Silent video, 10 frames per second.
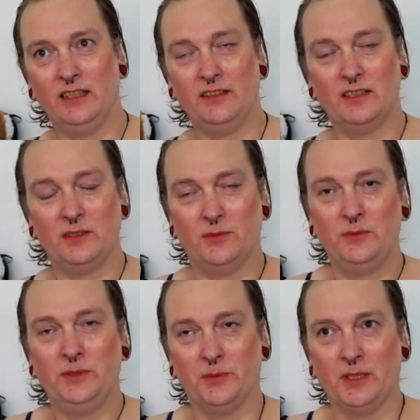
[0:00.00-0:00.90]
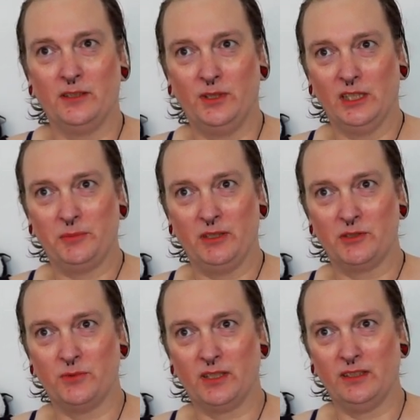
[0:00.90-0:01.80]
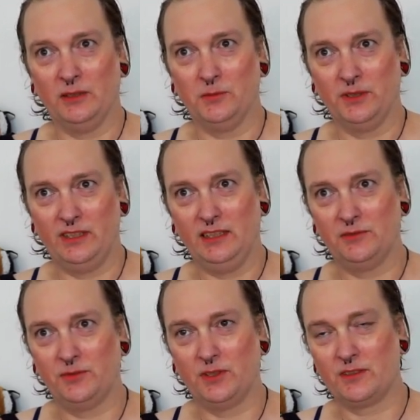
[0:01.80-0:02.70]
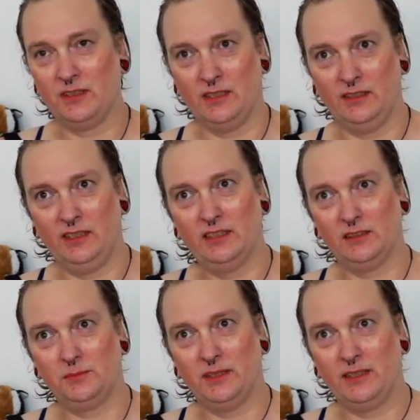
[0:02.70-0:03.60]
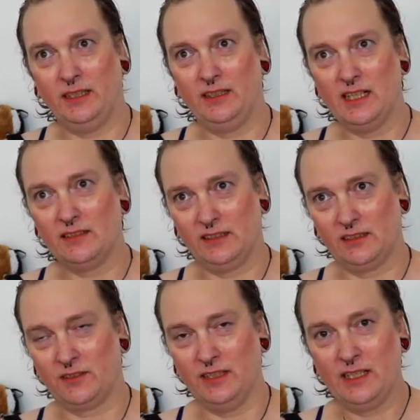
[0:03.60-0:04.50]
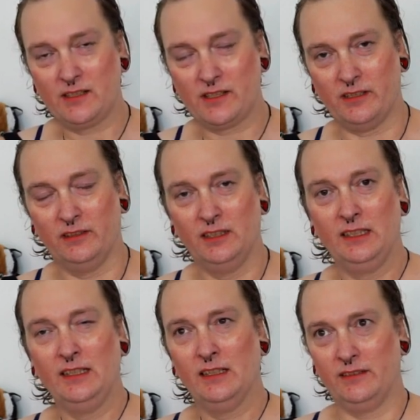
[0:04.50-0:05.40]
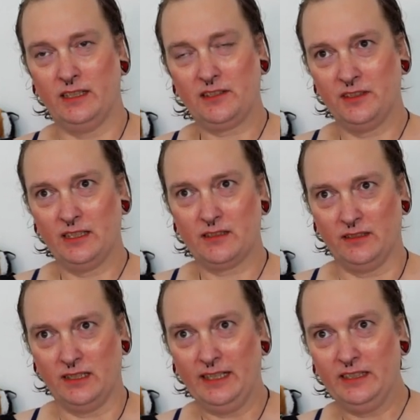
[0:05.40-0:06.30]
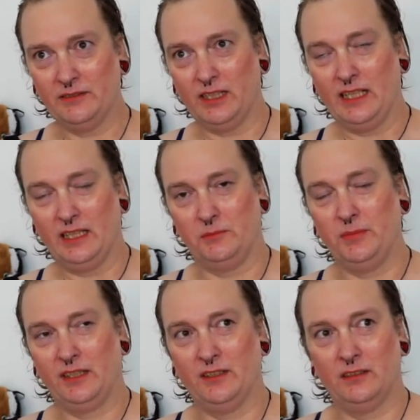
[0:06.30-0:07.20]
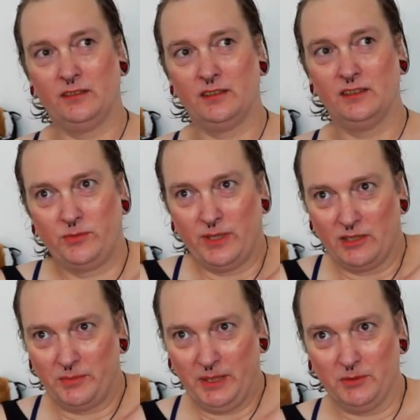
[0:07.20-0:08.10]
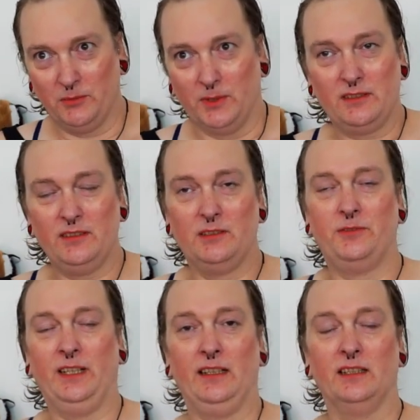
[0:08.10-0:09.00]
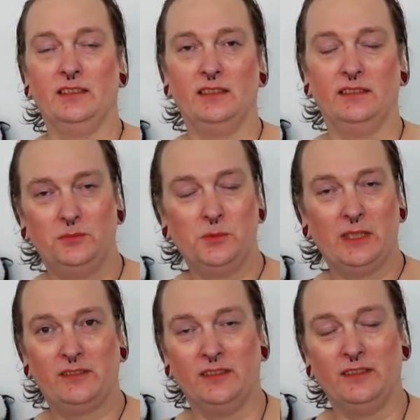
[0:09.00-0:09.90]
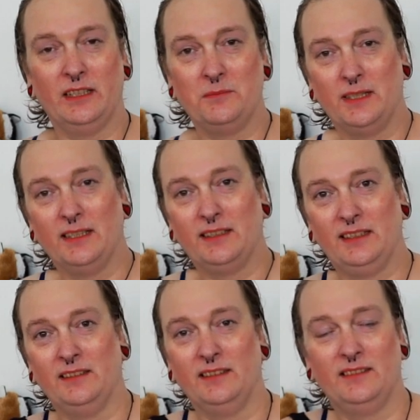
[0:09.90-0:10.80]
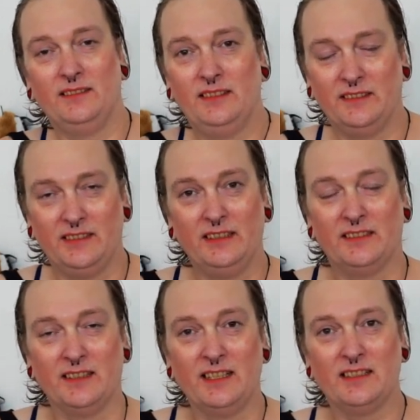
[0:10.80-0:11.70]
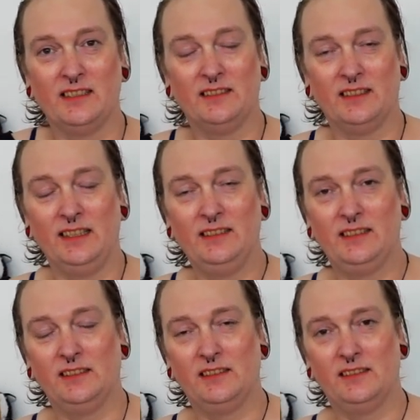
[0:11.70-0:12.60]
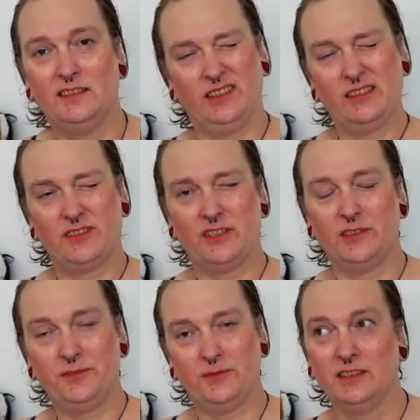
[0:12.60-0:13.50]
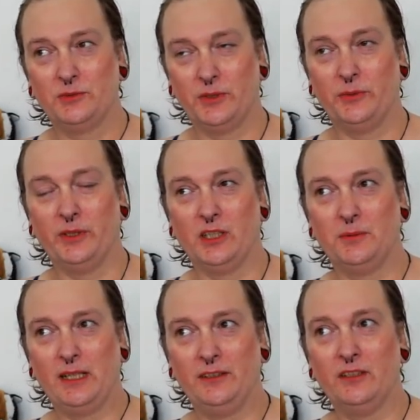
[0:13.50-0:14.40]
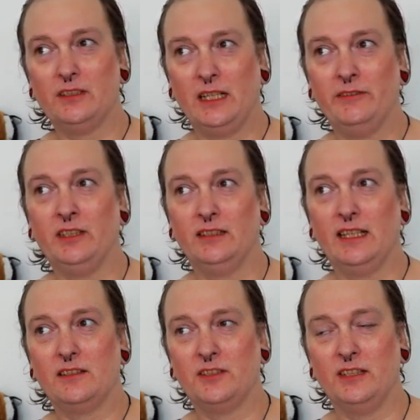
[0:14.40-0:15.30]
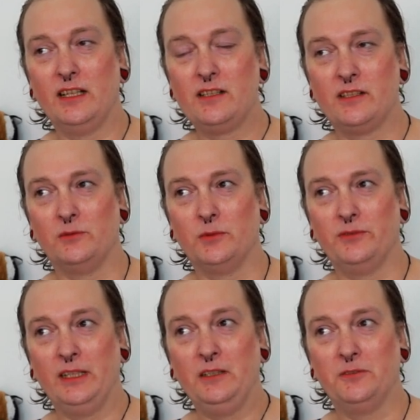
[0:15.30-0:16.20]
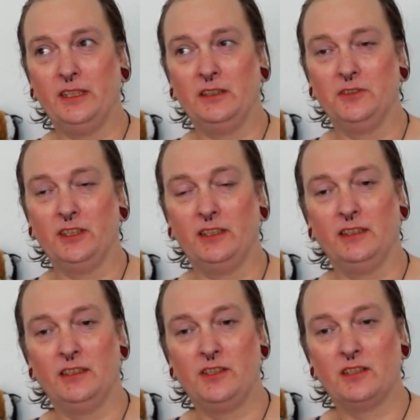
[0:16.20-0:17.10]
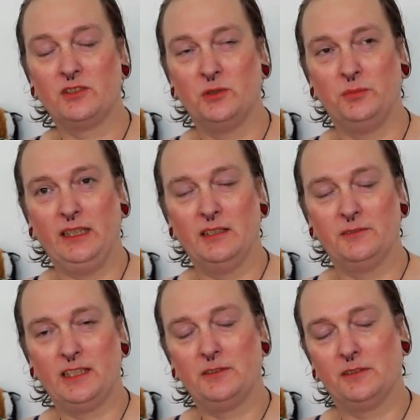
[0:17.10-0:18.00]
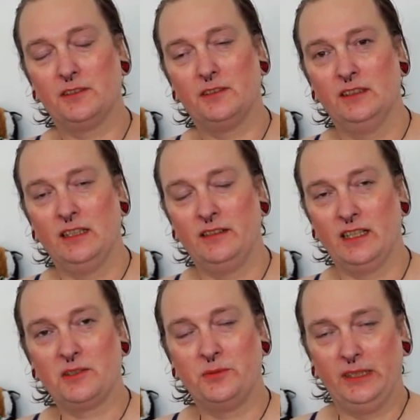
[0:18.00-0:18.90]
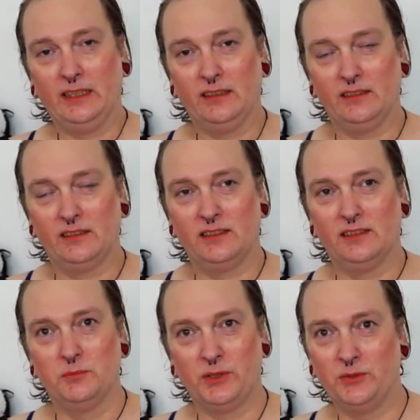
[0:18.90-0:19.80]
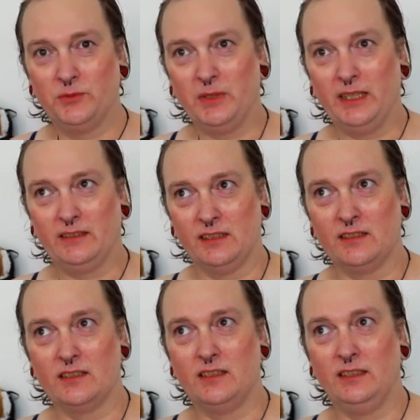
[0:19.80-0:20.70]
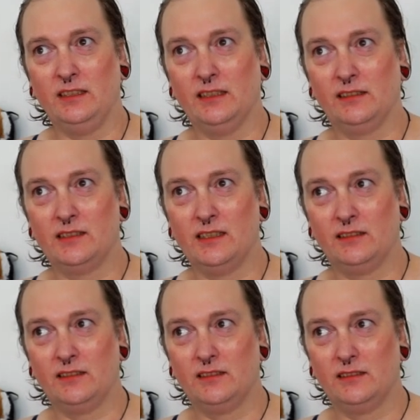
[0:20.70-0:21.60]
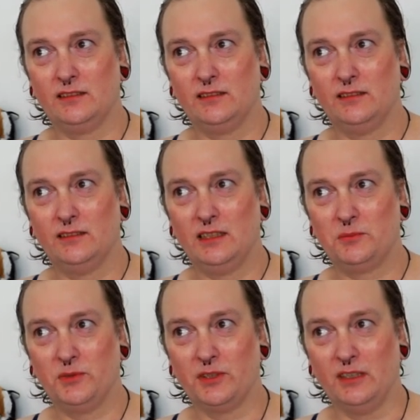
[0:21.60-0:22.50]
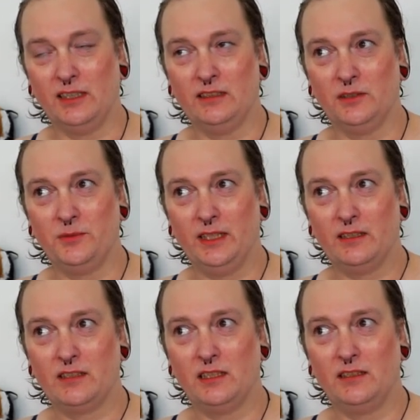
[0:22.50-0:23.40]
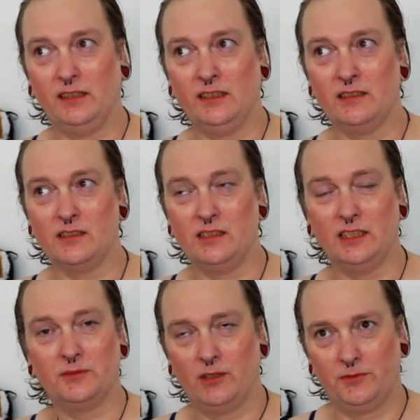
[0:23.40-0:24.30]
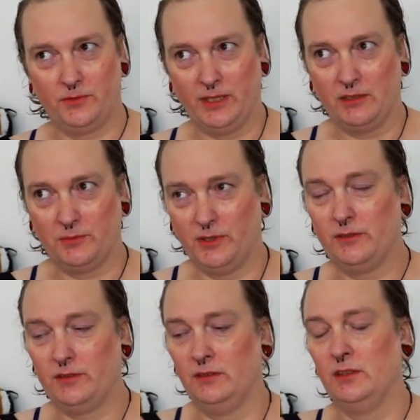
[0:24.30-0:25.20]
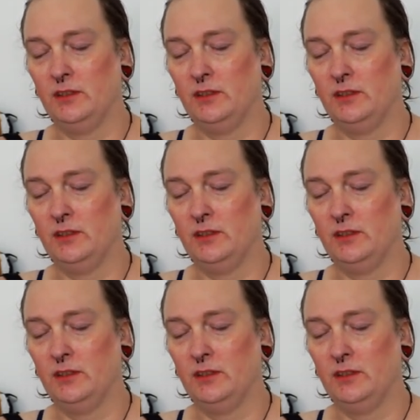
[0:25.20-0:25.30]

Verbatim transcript: they're not the only one who has been struggling with these thoughts and ideas, but they got this connection. And that connection I never had because trans people wasn't a thing in Western Denmark in, in, in the 90s and 80s. It's tough growing up not having that connection with anything really and just to be left out. And that creates both my identity as, as, as borderline and creates that identity of, of trans person.